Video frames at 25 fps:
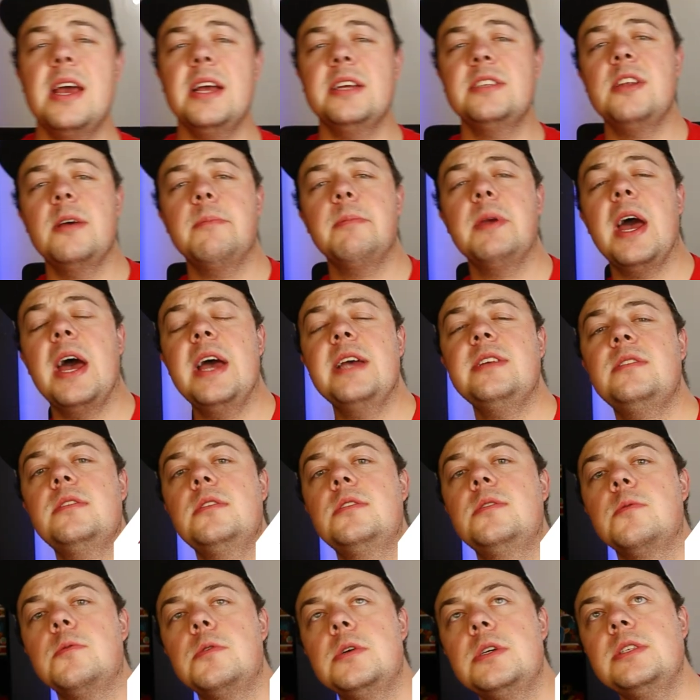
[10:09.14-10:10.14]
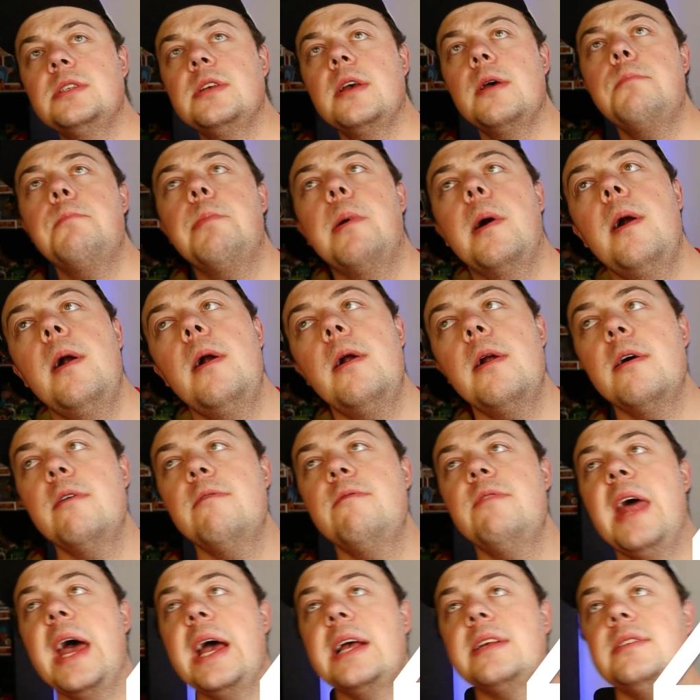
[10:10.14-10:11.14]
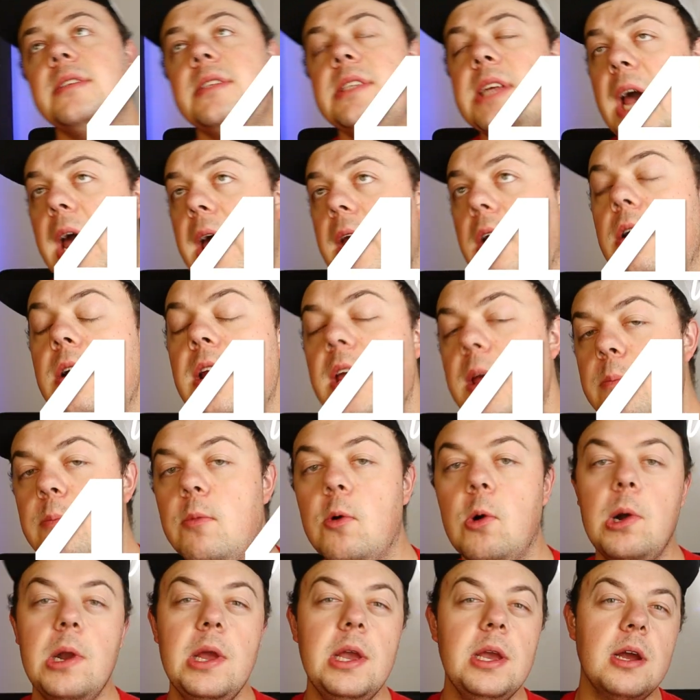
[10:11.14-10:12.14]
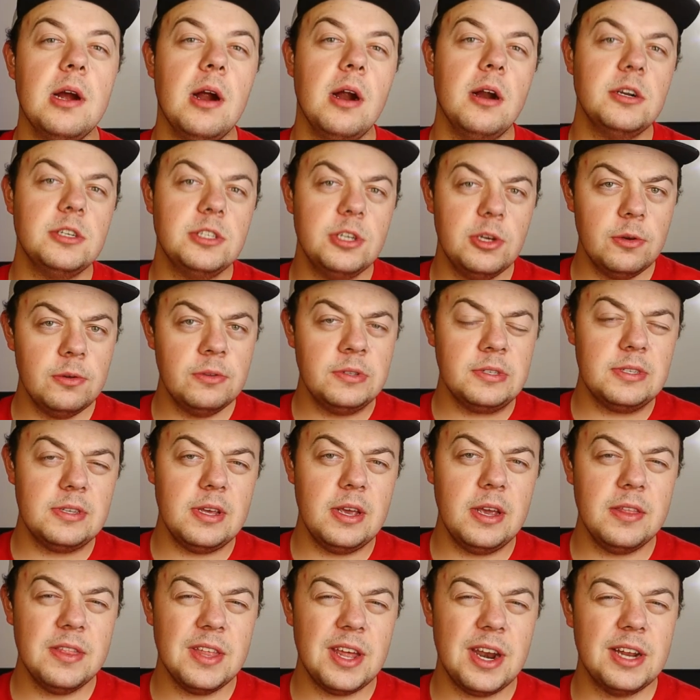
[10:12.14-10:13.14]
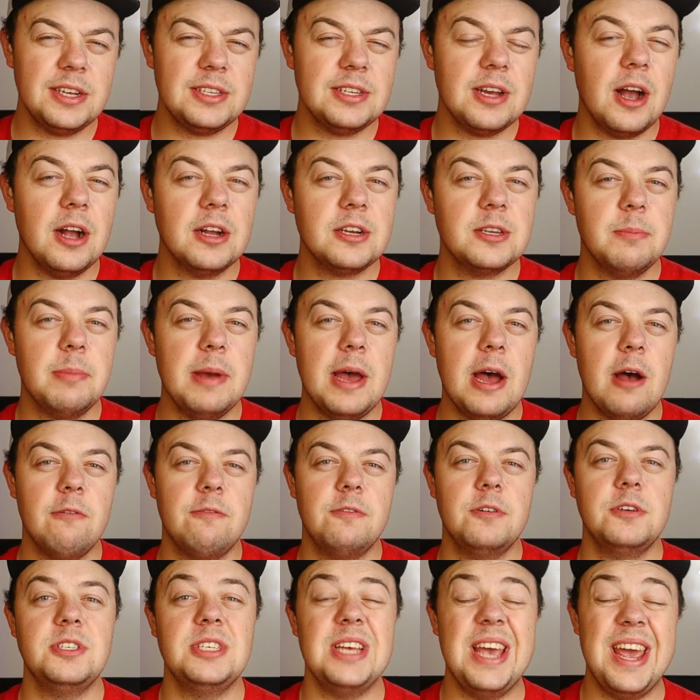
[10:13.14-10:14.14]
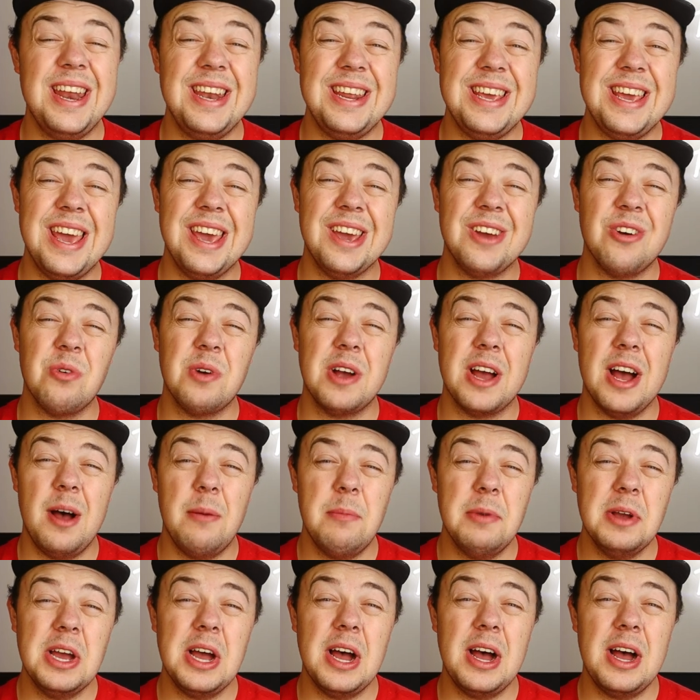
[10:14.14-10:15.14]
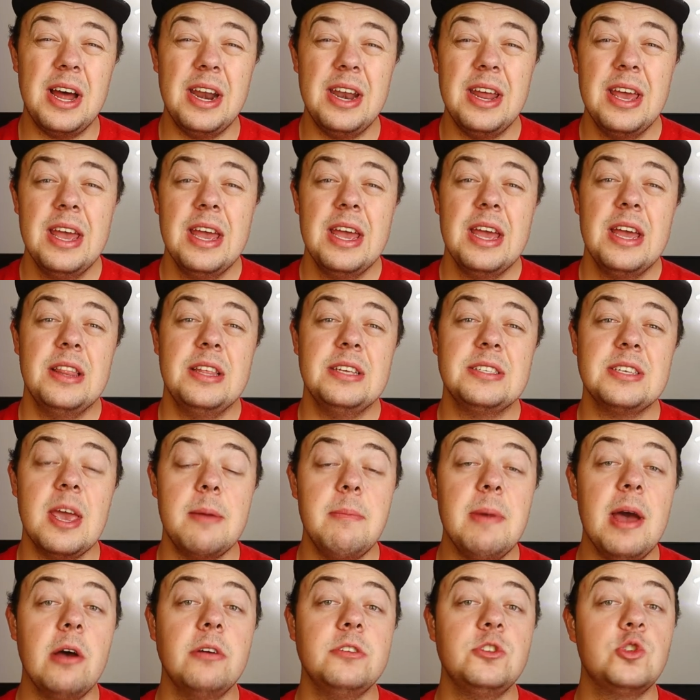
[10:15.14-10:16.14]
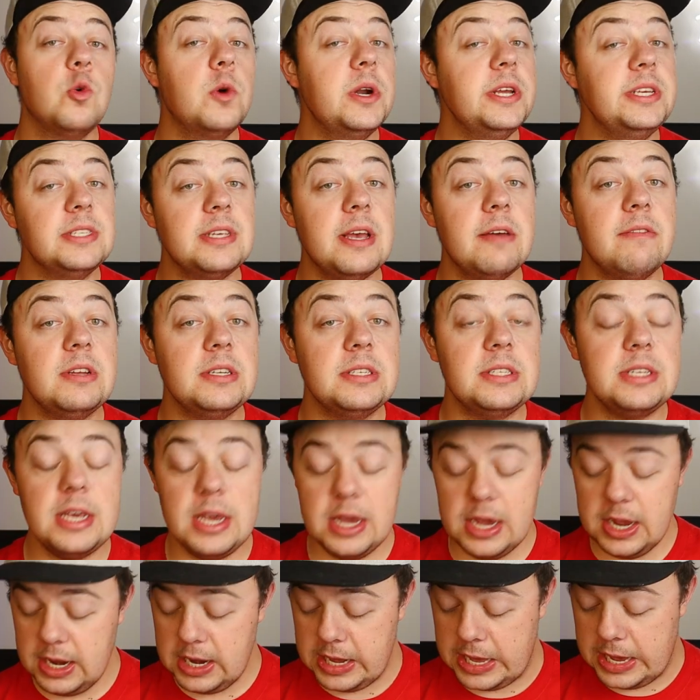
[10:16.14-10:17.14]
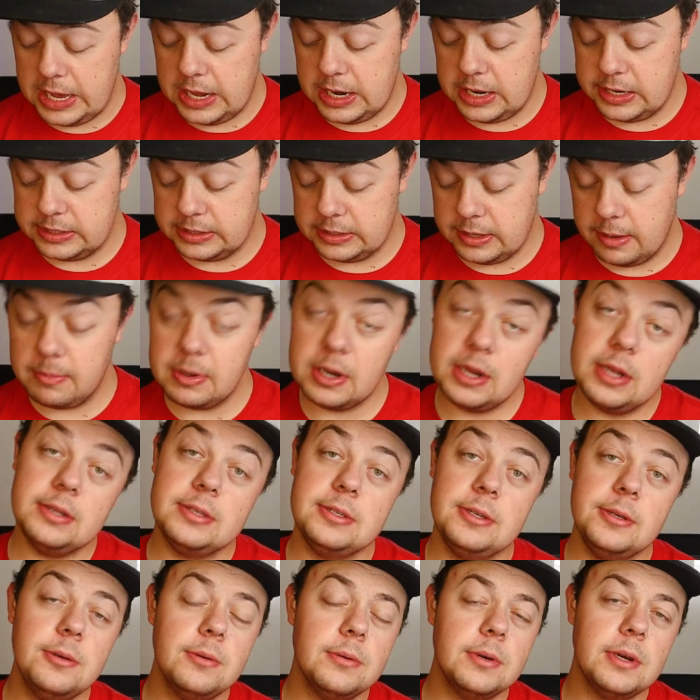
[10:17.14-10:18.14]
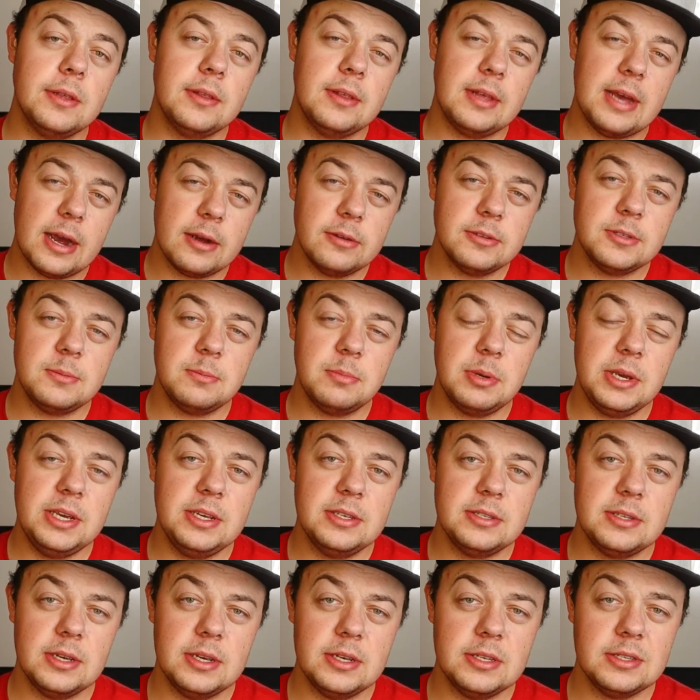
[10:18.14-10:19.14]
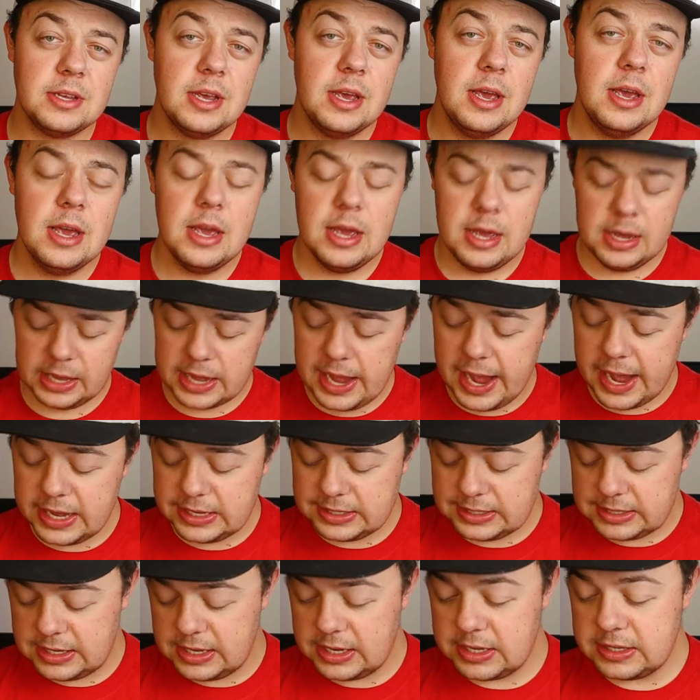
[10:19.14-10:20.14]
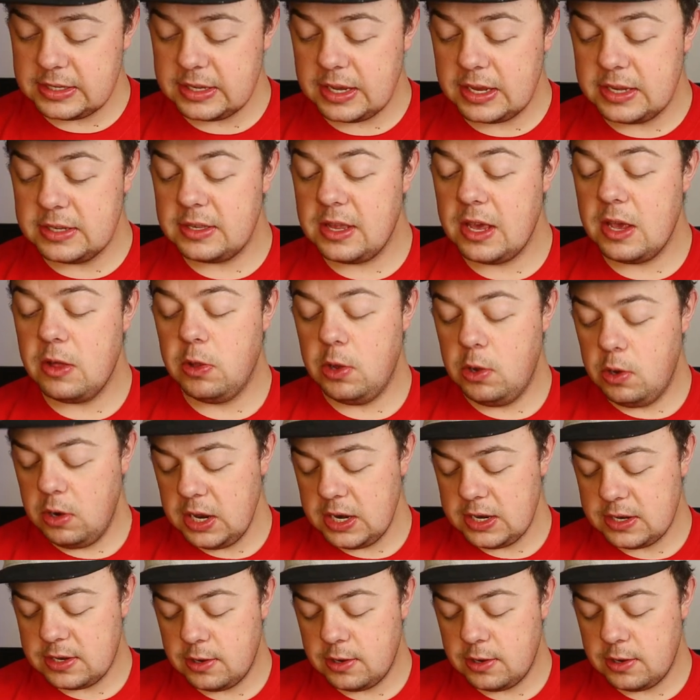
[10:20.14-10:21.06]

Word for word: next up, guys, this was a part of that Saturday morning cartoons thing that I talked about for San Diego Comic Con. This came out in 2017 and is limited to a thousand pieces. Guys, this is the Looney